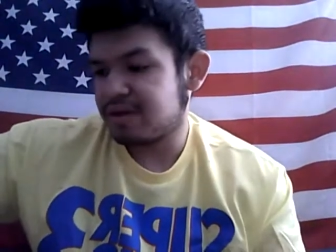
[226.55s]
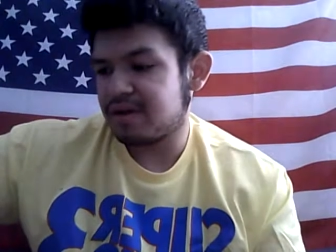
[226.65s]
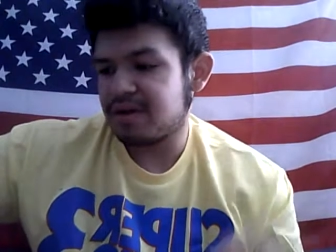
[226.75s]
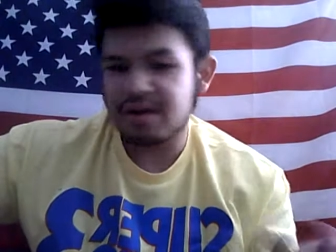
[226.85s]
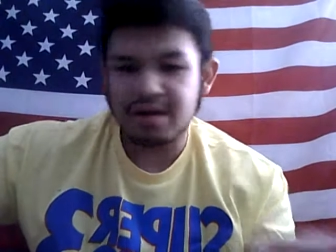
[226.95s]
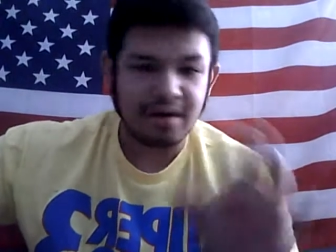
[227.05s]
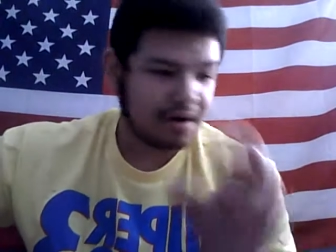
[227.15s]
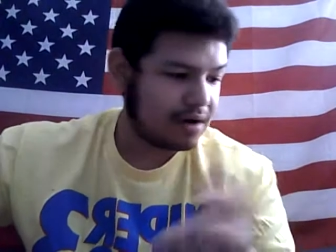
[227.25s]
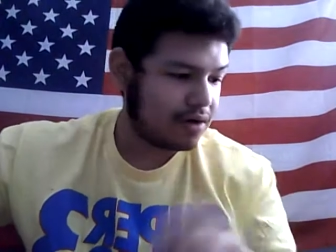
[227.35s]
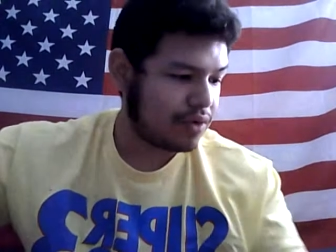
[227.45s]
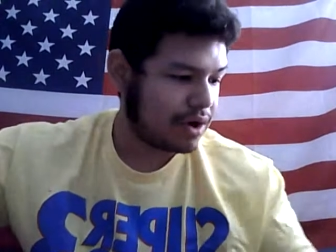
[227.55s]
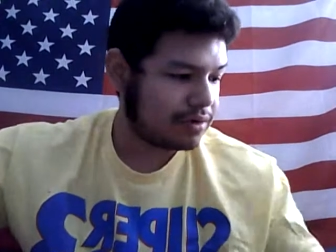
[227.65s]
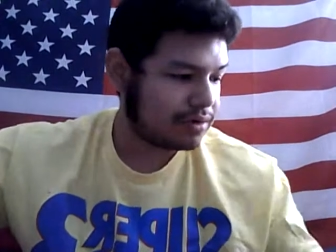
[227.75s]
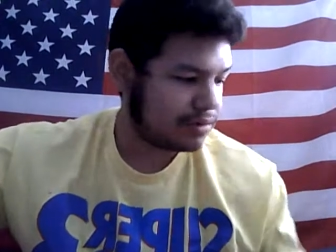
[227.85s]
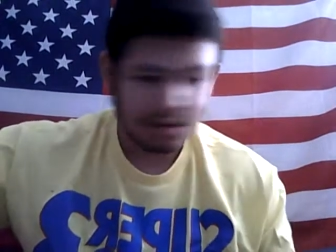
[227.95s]
Yeah, oh
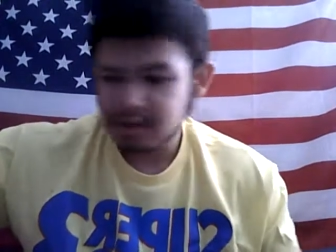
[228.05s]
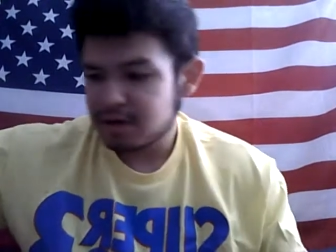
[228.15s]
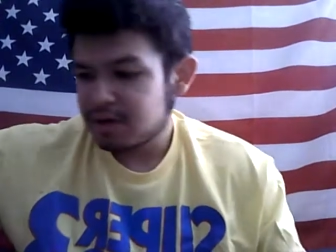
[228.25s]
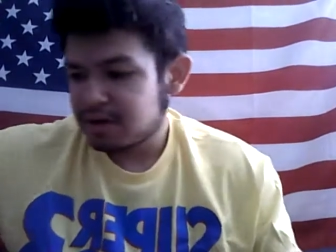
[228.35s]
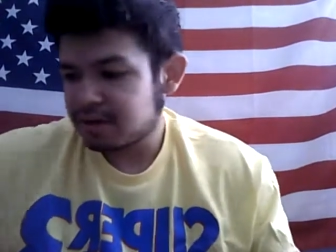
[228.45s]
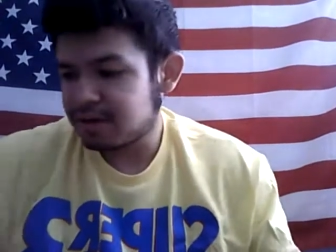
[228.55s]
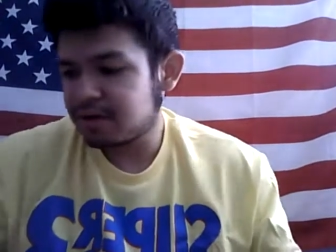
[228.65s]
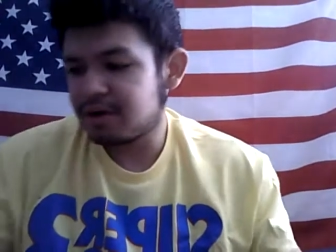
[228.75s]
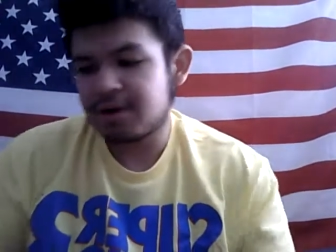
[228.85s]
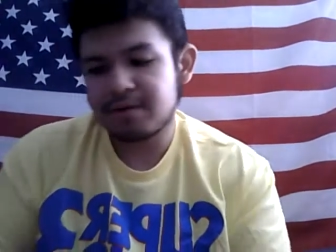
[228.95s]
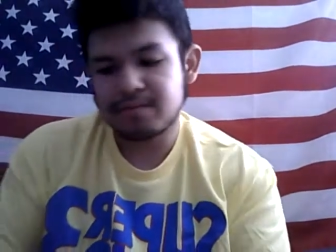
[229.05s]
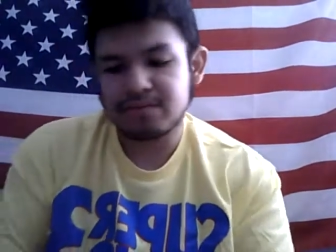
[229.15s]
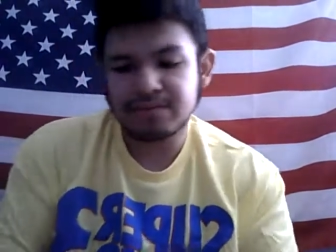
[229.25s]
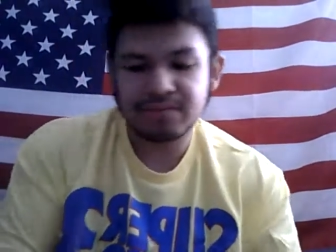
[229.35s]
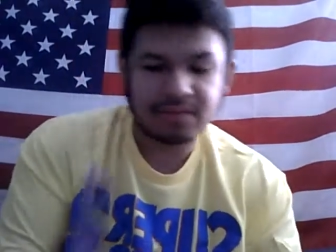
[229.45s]
well. The
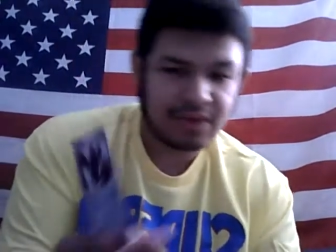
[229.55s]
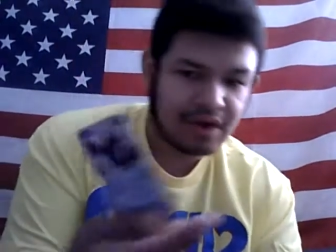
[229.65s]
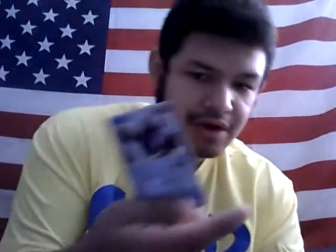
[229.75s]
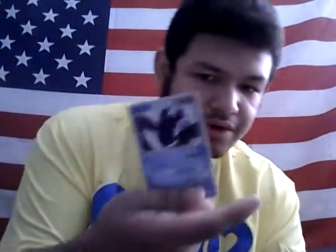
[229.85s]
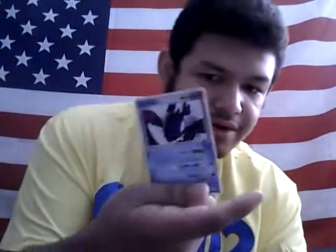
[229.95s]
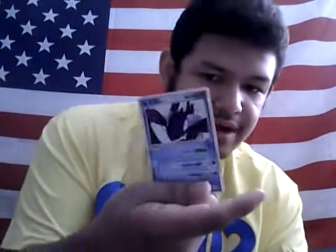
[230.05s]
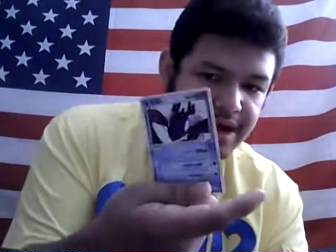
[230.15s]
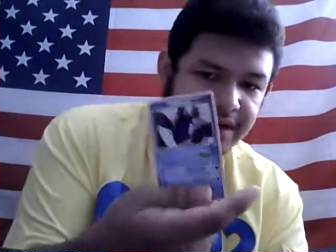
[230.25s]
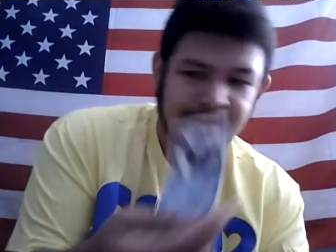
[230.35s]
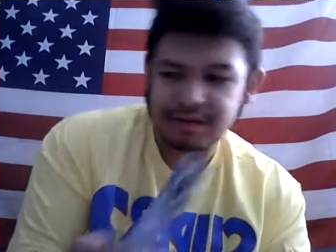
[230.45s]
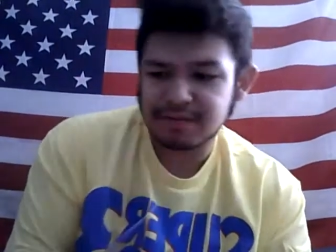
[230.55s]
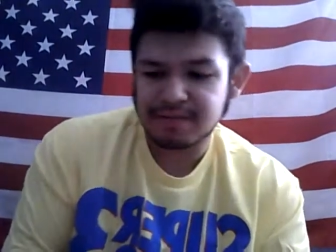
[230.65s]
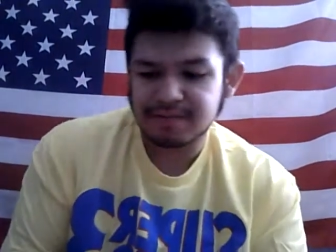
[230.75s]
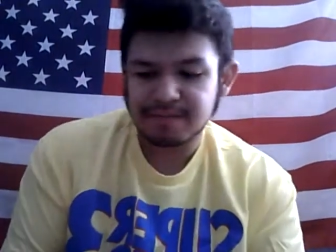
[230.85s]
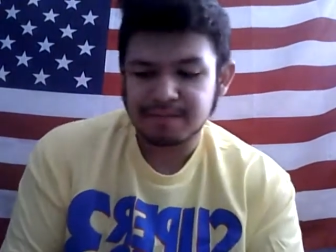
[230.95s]
Cure EX
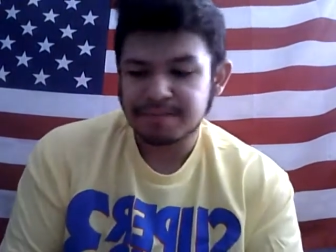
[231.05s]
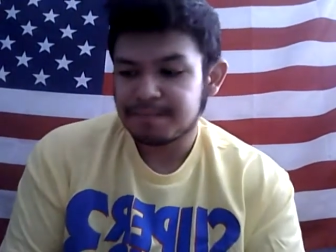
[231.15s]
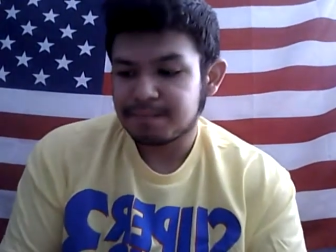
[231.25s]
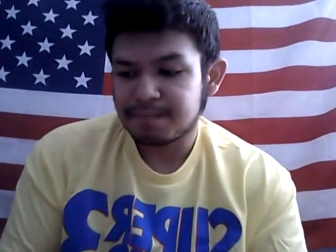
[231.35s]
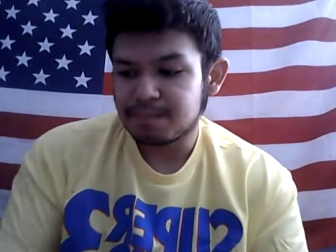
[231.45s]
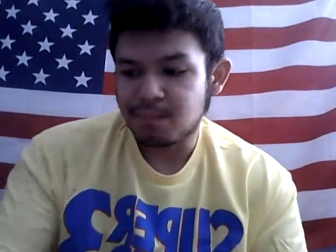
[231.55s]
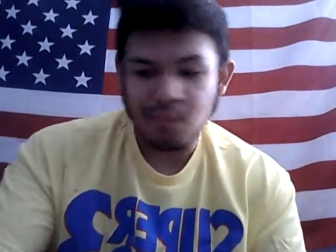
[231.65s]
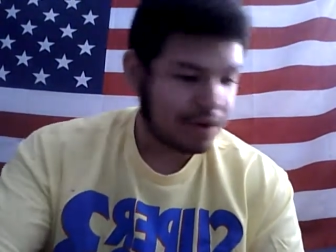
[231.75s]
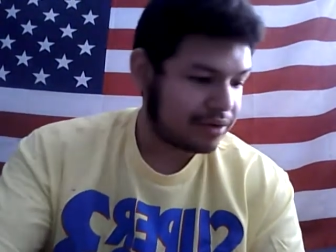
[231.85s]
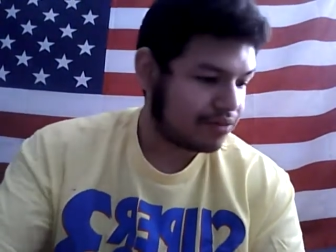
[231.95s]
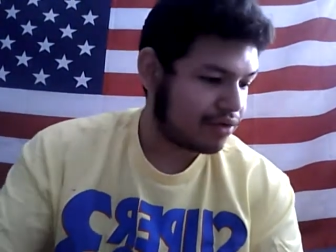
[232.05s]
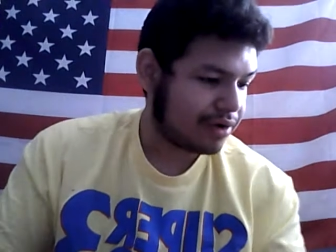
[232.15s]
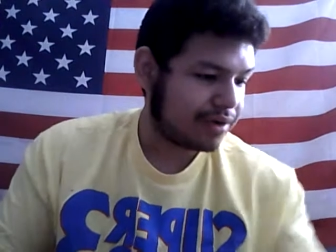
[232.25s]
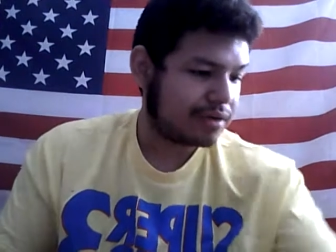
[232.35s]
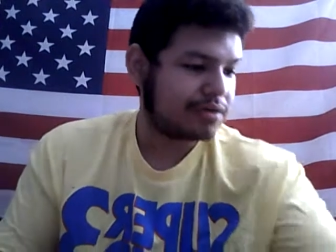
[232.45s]
is more than
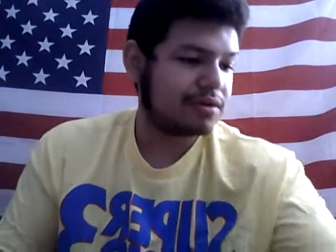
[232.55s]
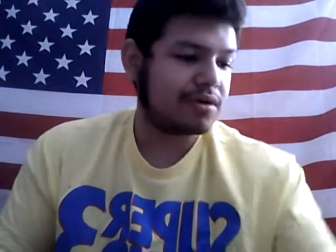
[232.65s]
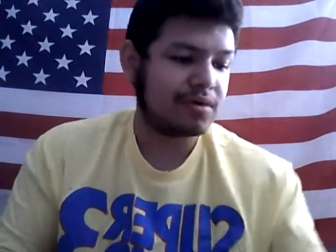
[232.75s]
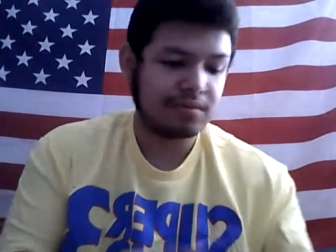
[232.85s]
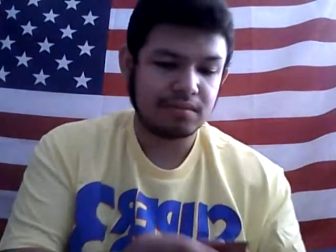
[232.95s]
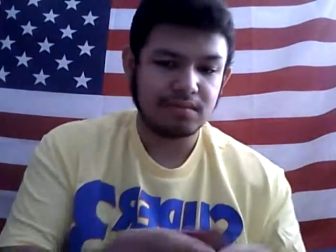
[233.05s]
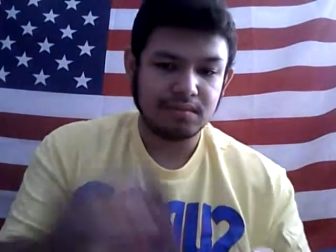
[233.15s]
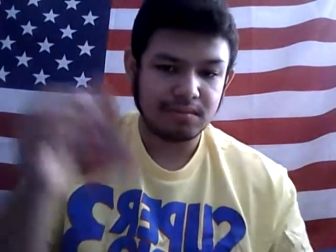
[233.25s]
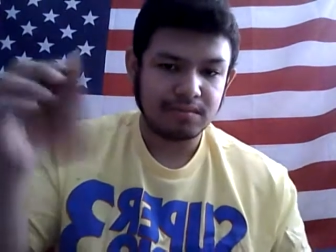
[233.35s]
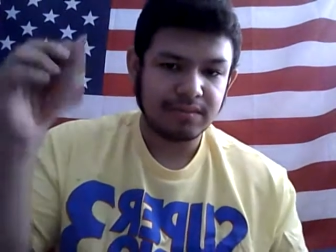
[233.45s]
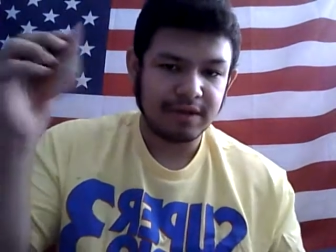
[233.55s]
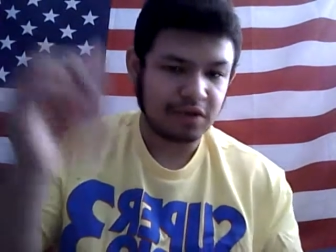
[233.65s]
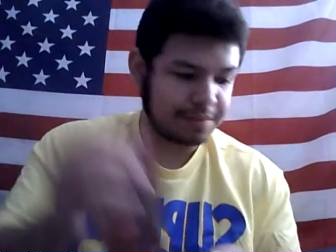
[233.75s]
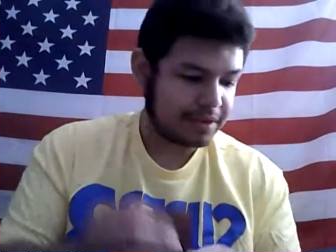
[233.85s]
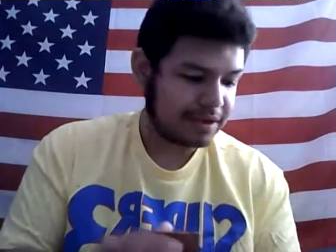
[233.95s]
worth it, so
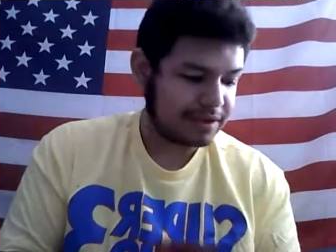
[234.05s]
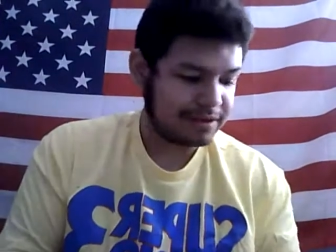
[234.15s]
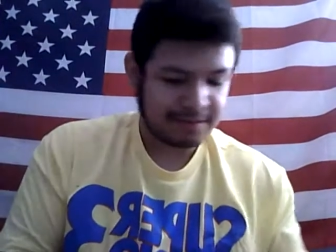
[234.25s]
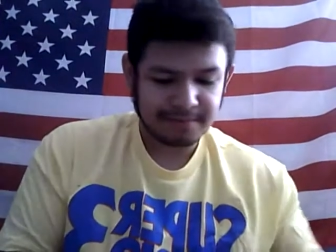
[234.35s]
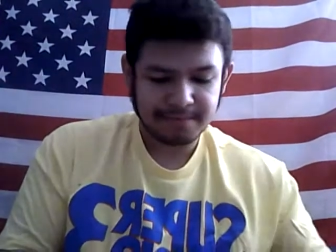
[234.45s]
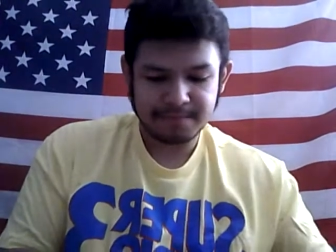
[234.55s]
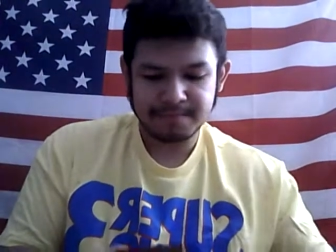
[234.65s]
let's open these.